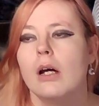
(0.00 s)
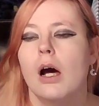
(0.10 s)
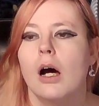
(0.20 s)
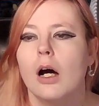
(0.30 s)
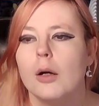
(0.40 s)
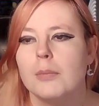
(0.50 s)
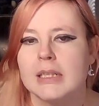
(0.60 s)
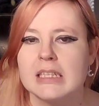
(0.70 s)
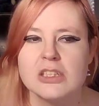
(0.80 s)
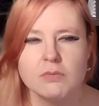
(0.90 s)
And
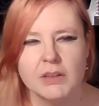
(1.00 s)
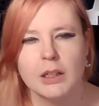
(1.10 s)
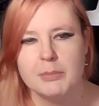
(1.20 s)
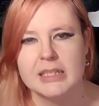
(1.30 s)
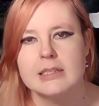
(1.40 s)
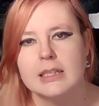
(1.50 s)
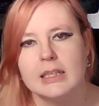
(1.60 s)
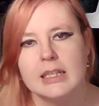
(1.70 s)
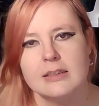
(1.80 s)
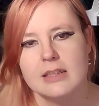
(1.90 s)
that's something I missed in
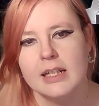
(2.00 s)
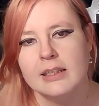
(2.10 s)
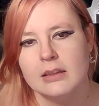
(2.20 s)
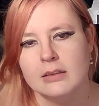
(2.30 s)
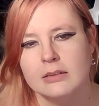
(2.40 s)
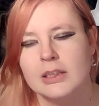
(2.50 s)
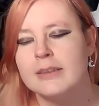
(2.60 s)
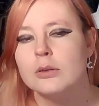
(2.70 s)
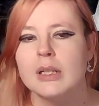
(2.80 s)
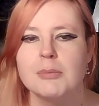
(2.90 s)
this. Don't
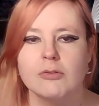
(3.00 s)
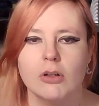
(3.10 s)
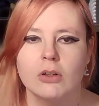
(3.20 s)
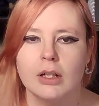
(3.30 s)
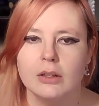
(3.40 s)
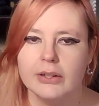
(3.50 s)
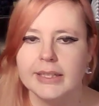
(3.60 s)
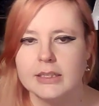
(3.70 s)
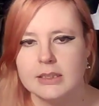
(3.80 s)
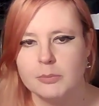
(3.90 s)
get me wrong, I
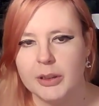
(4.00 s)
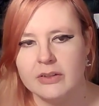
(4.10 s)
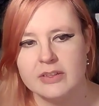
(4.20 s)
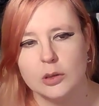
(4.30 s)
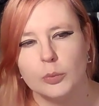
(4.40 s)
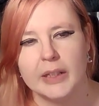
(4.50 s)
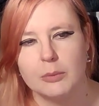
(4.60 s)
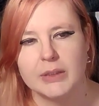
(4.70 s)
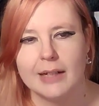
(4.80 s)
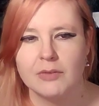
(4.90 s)
liked still being
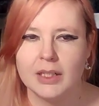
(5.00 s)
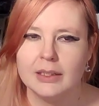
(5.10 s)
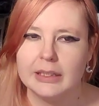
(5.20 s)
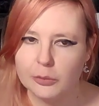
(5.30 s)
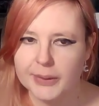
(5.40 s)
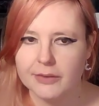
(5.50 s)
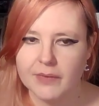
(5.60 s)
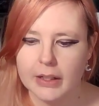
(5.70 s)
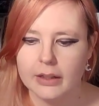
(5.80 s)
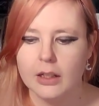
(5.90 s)
able to have a little bit of
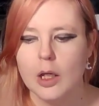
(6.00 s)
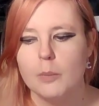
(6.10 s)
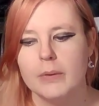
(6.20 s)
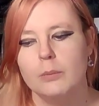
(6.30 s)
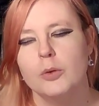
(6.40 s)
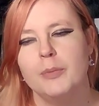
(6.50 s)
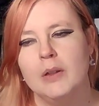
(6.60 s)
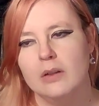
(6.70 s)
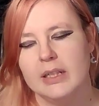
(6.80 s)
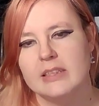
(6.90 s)
that, but it would have
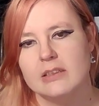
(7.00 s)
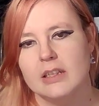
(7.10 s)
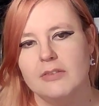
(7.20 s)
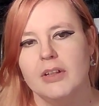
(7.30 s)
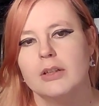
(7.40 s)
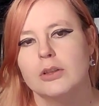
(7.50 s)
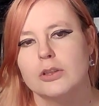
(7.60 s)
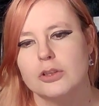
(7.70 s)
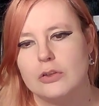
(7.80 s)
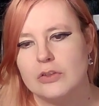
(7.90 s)
been nicer if I could have
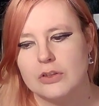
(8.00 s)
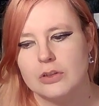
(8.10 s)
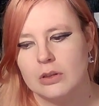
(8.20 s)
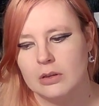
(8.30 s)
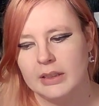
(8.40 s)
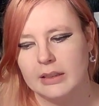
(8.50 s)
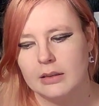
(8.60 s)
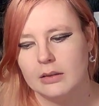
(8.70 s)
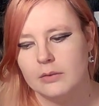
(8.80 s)
just like